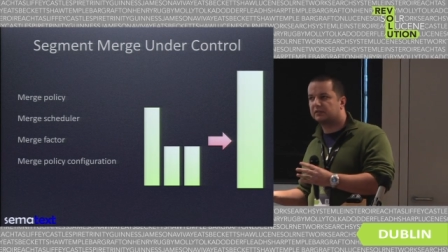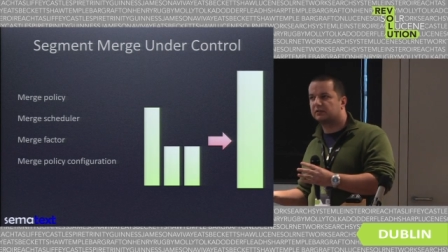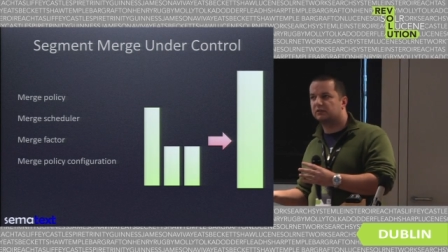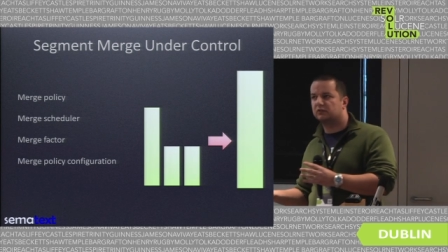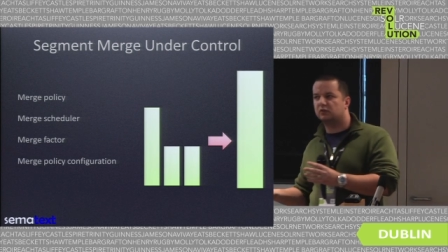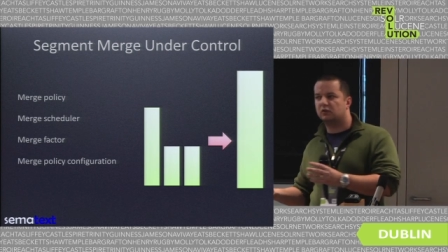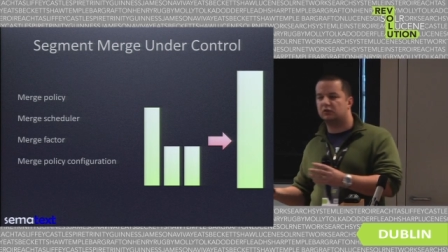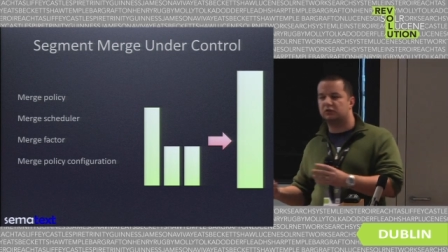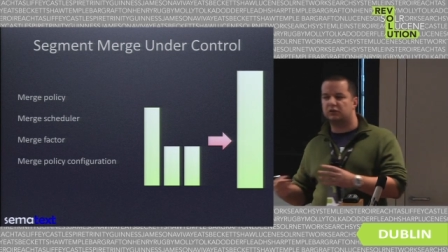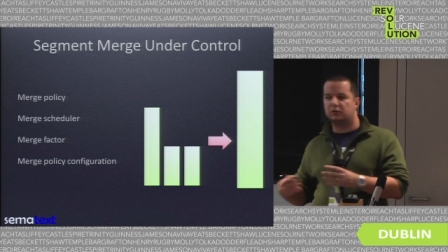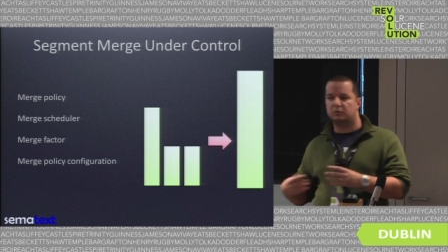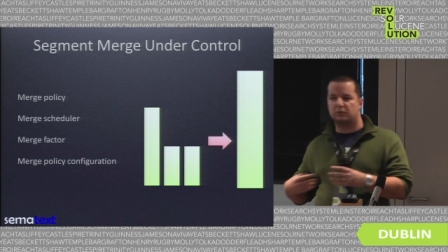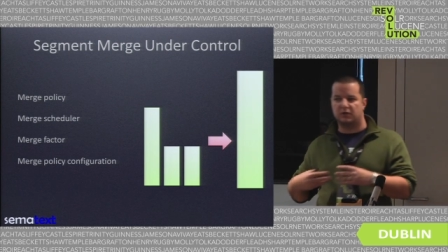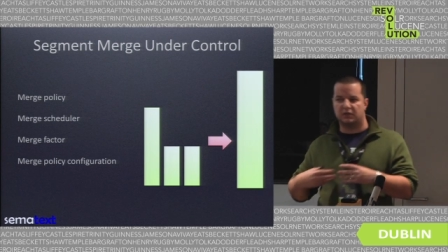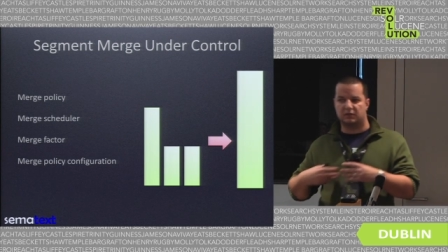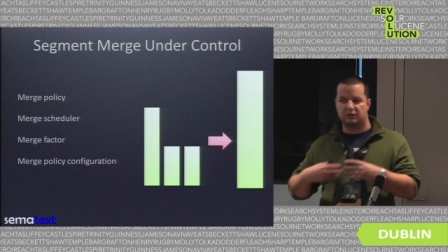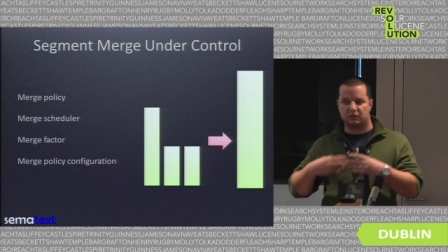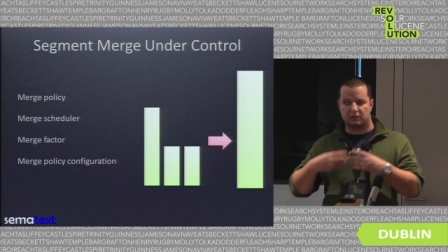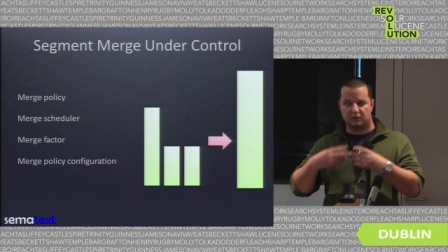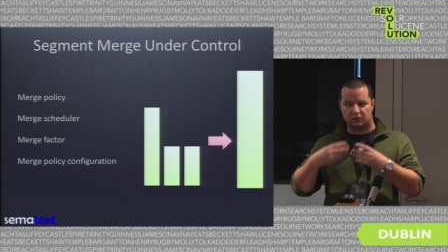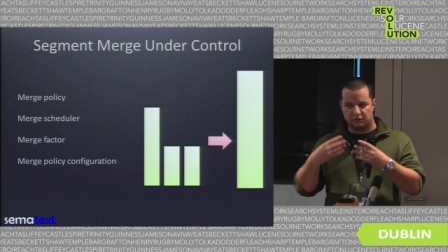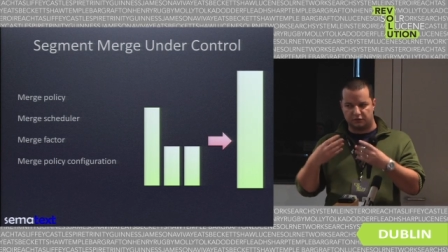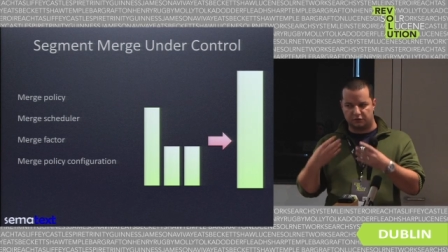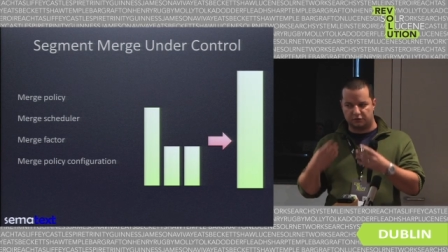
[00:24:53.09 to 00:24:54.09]
not the one
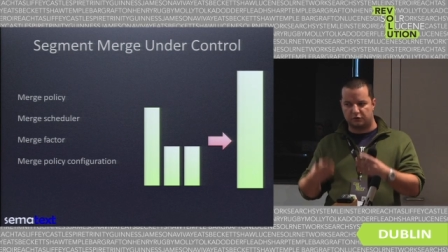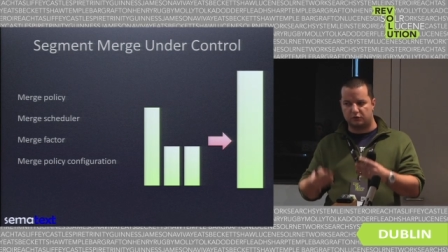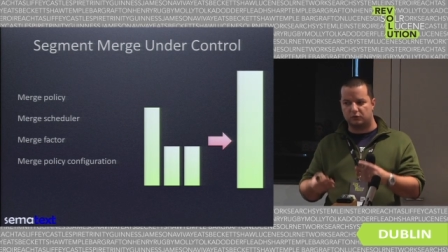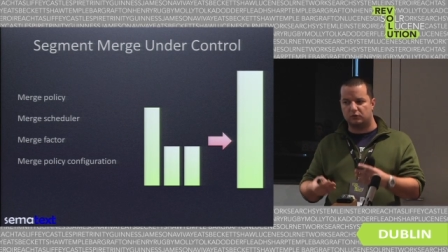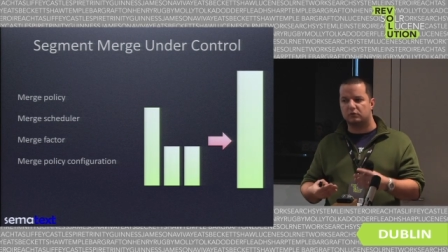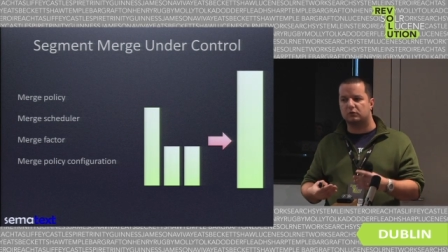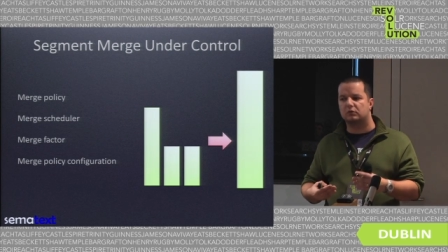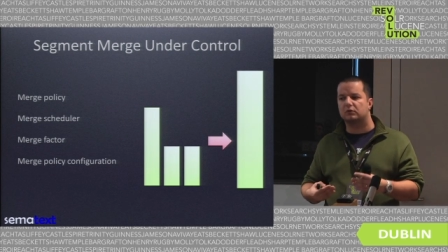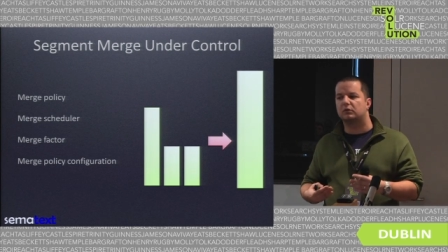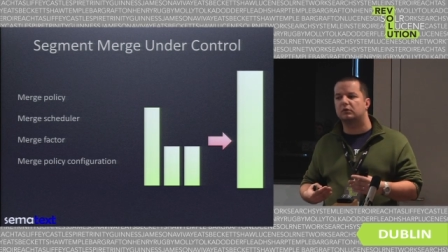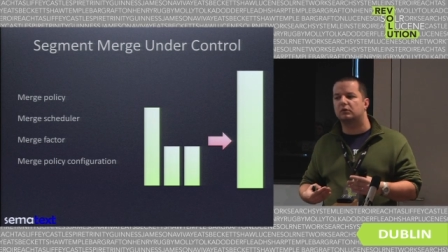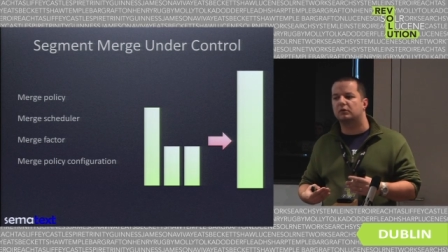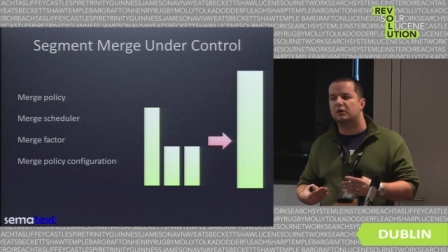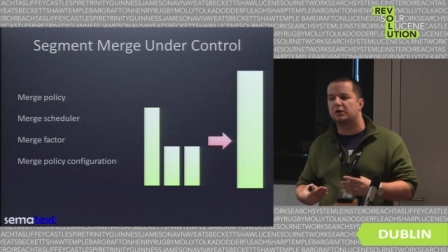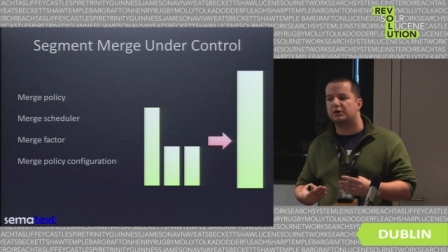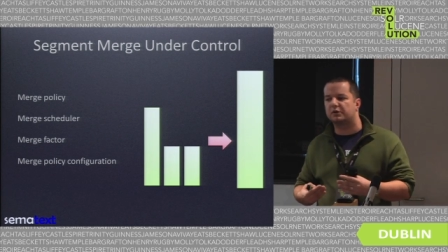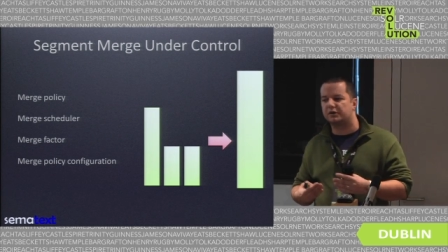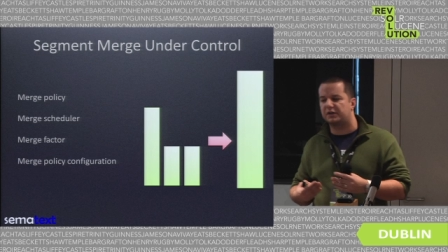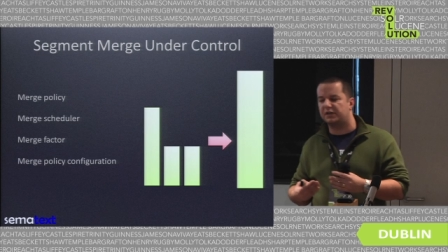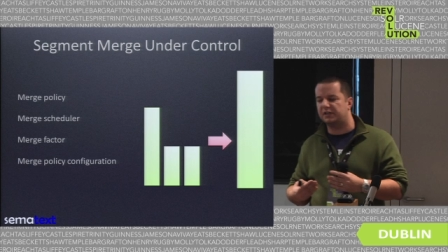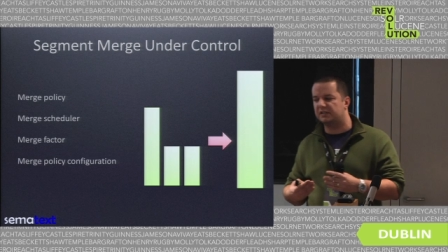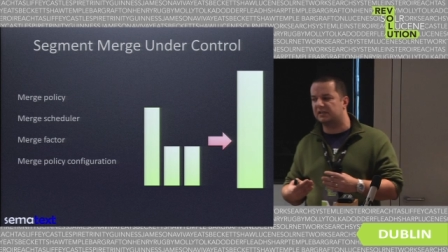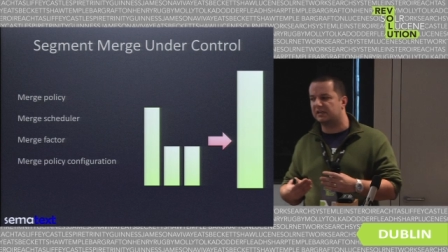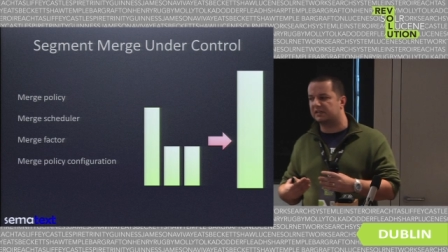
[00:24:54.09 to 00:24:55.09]
you are
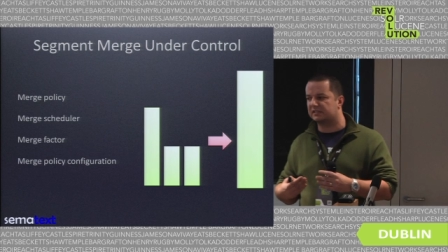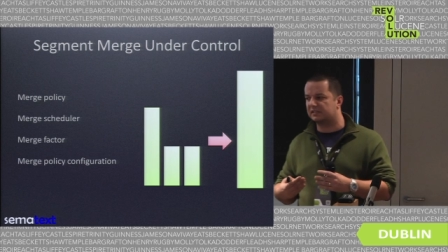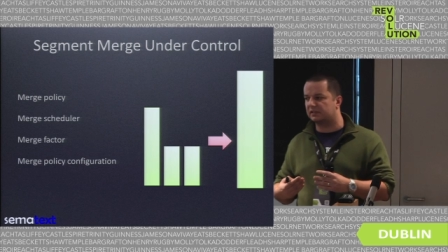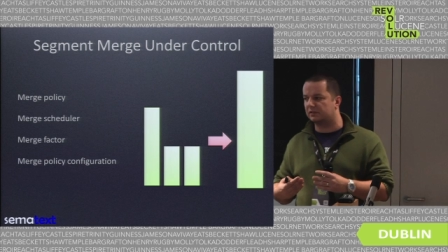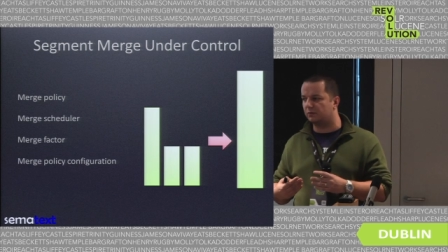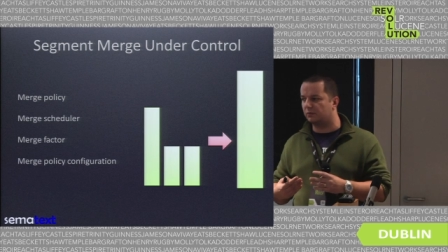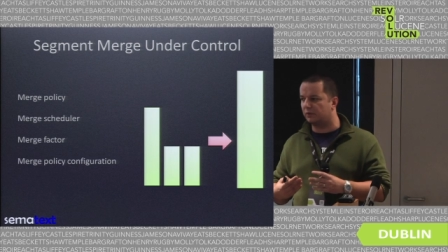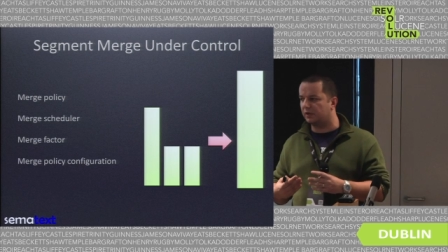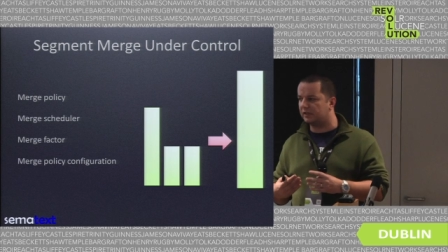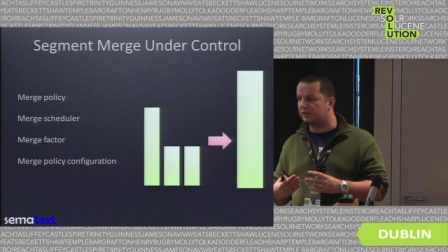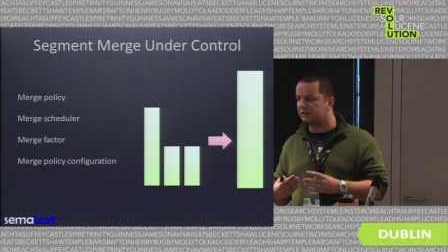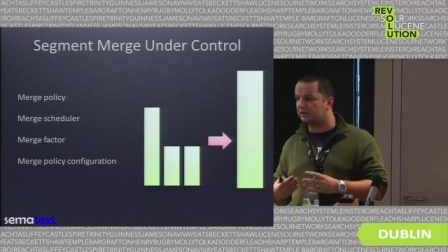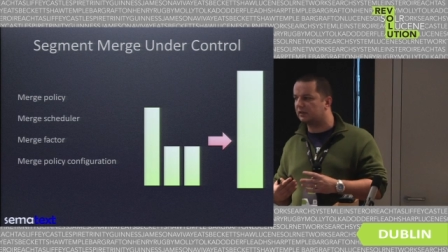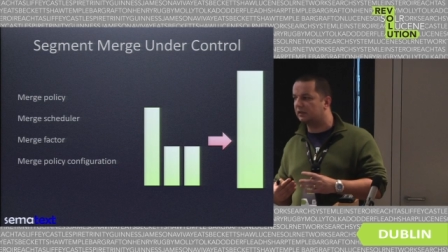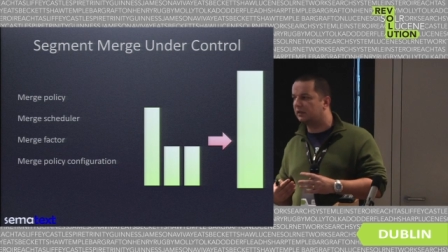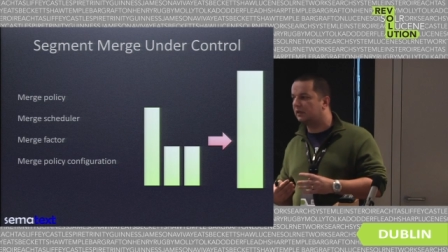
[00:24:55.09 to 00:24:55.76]
indexing with.